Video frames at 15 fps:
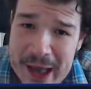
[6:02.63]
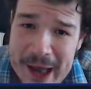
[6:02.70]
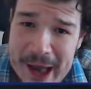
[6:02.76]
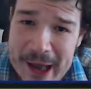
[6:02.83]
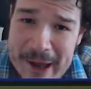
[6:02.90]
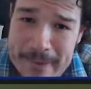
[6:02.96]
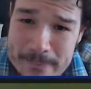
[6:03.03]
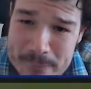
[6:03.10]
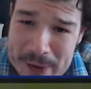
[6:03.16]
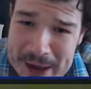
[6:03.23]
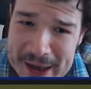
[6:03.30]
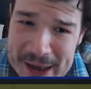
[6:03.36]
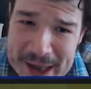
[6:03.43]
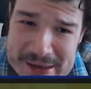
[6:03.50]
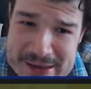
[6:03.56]
But
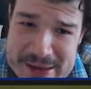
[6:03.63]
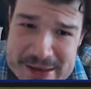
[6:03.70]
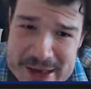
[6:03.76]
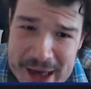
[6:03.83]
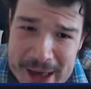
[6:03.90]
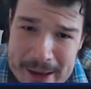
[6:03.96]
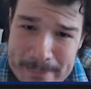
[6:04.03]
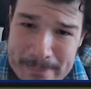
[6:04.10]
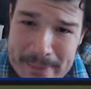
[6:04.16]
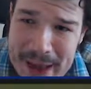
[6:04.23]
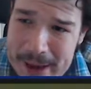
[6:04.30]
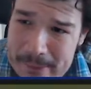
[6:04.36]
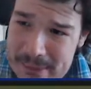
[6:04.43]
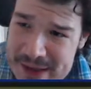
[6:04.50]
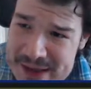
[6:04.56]
yeah, as I say, he
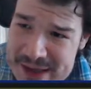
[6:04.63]
may miss